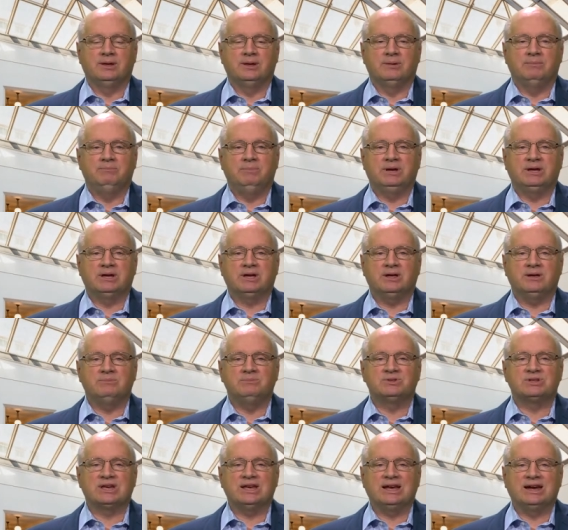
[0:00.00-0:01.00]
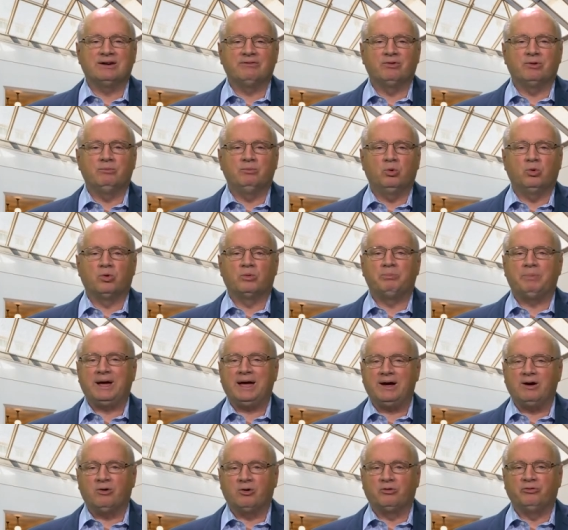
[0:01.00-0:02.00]
becomes ever more
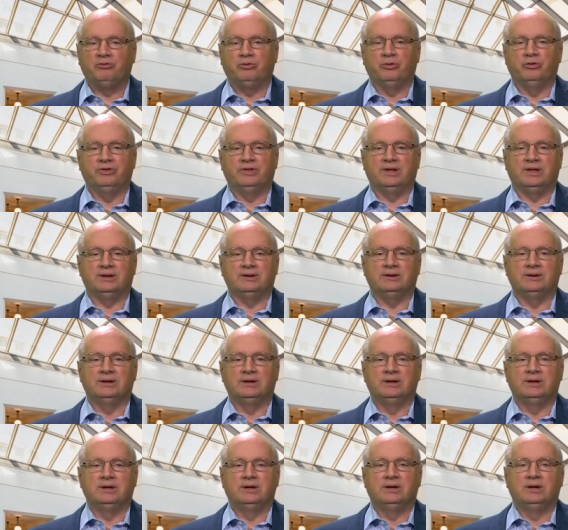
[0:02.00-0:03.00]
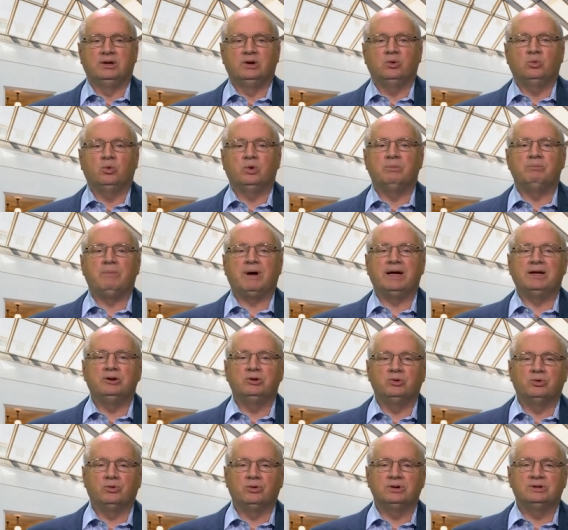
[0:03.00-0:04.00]
powerful then when
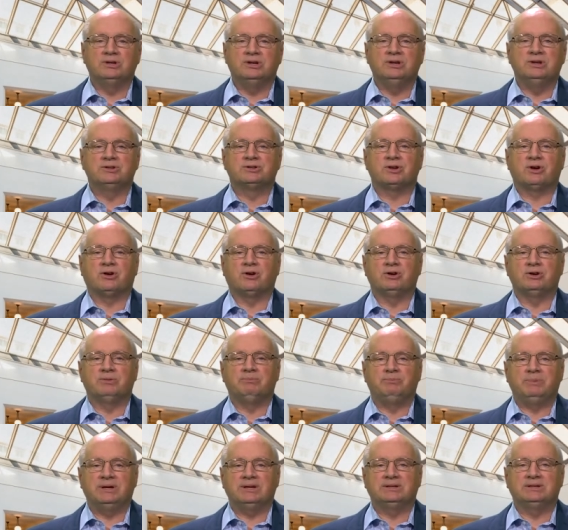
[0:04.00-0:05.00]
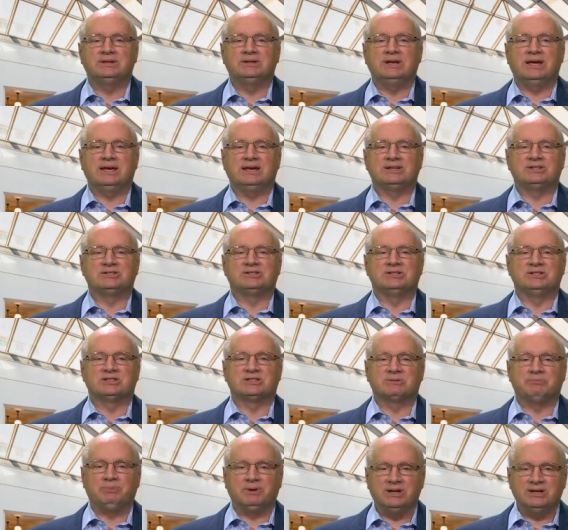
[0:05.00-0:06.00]
minorities are depicted as
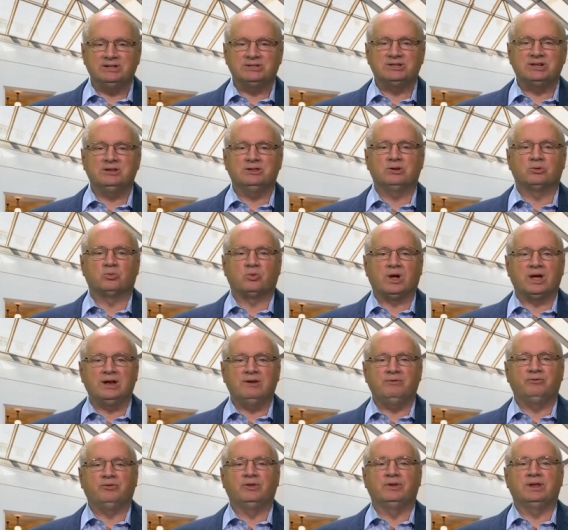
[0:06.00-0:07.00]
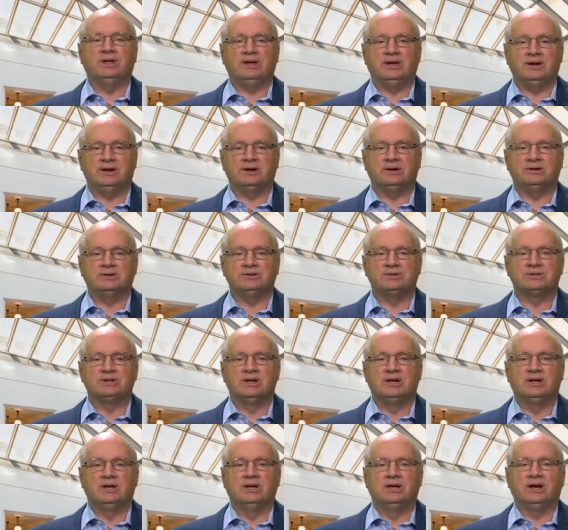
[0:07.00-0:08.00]
displacing the rightful heirs
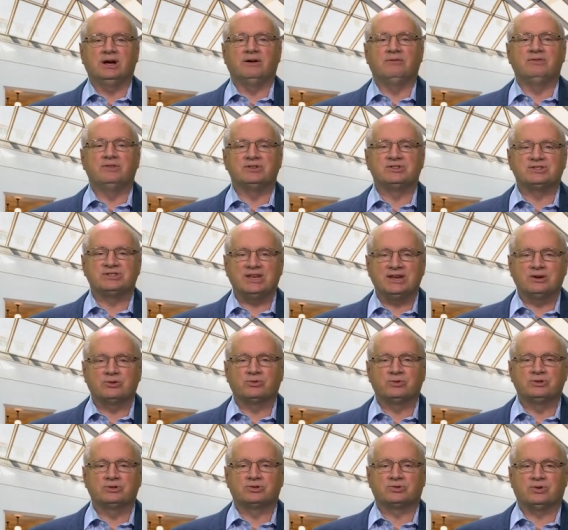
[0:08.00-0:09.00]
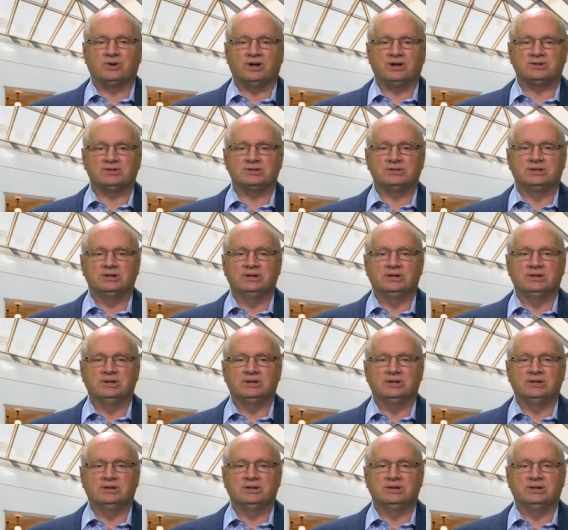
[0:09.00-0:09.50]
of the sacred trust